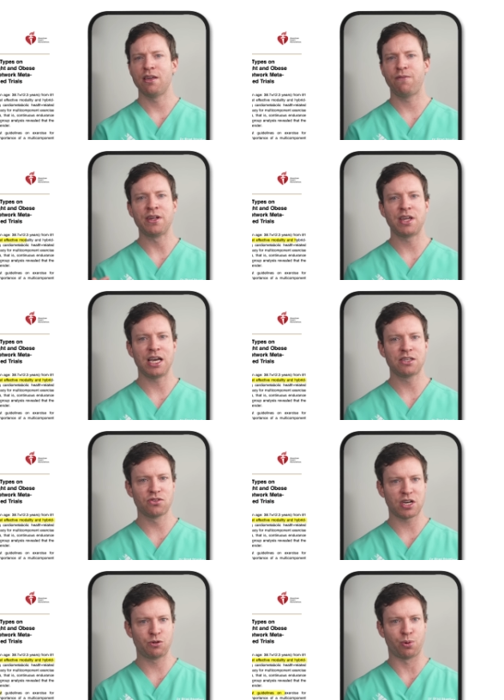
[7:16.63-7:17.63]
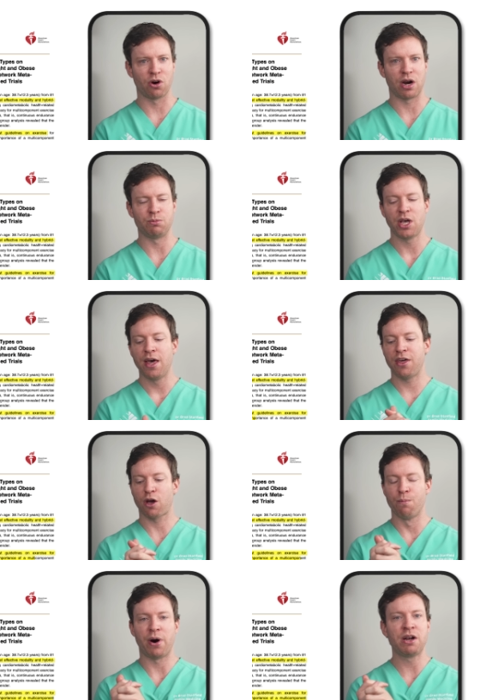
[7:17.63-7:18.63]
They found that exercise programs that
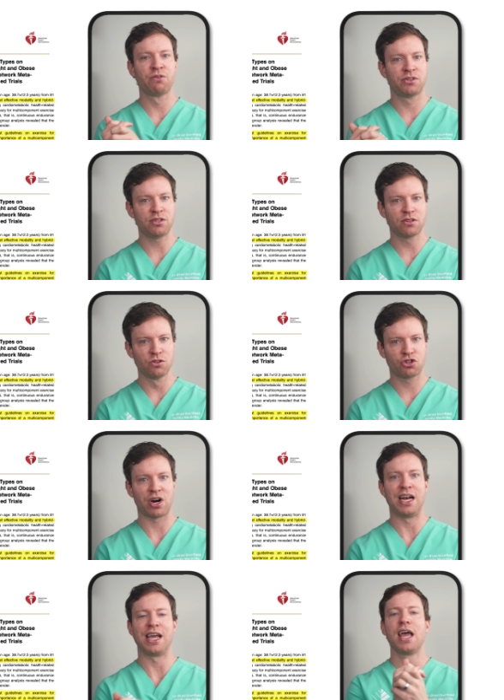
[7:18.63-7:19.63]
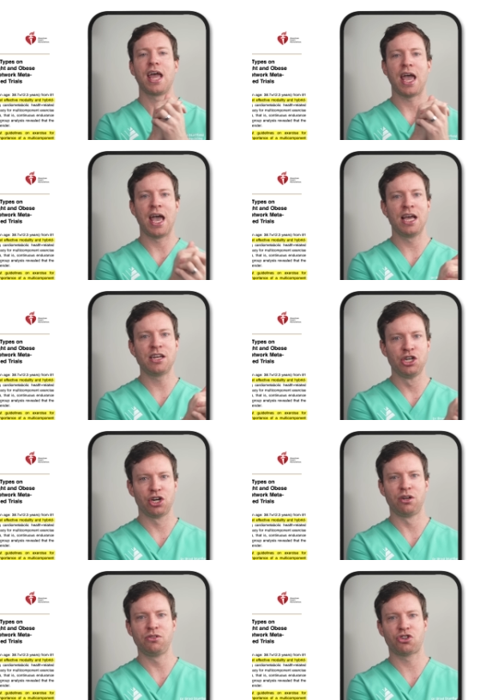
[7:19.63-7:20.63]
combined resistance training and
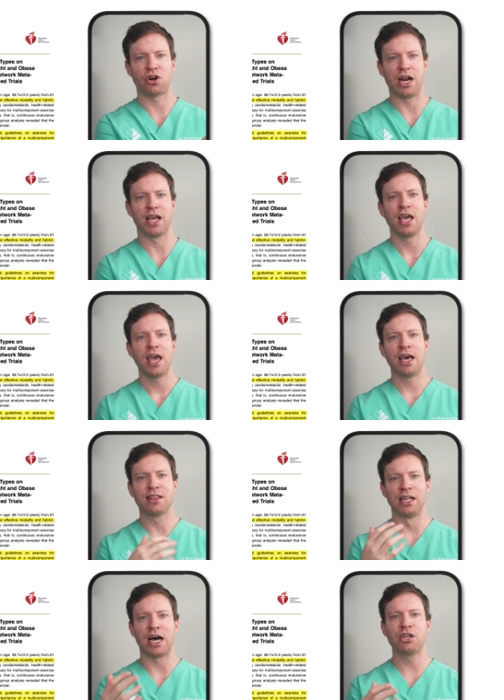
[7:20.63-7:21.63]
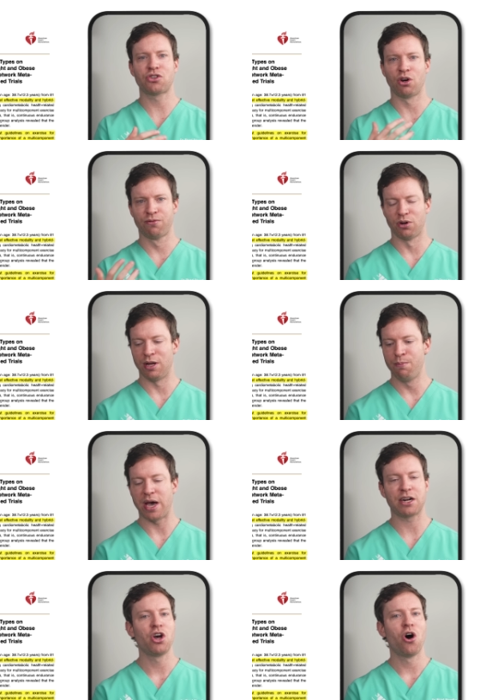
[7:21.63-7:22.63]
endurance training had the largest overall
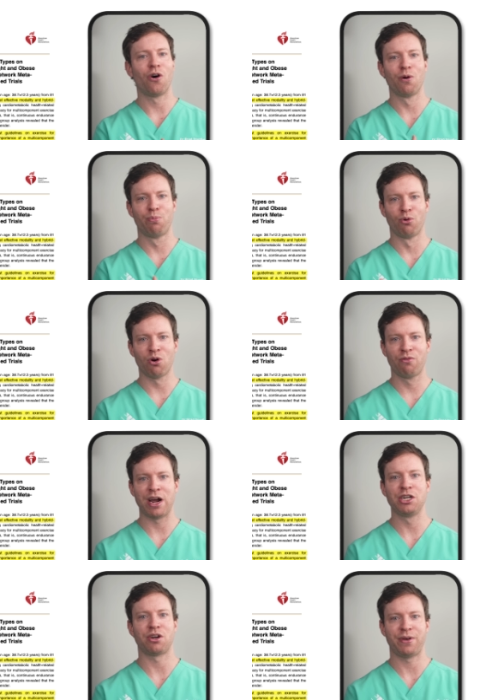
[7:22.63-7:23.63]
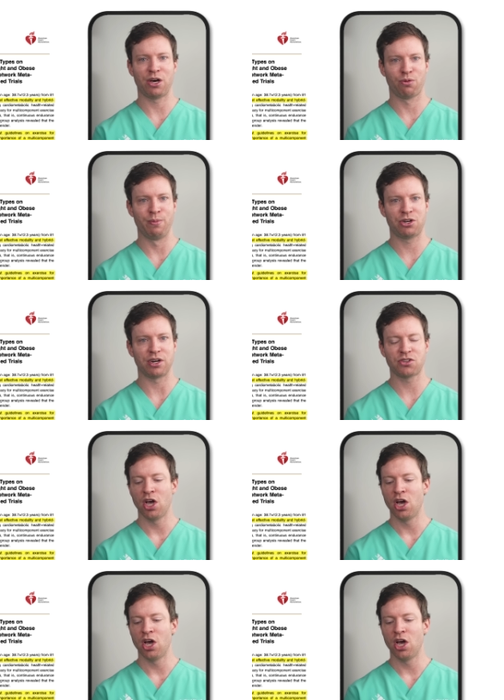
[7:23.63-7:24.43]
impact on a broad range of health metrics,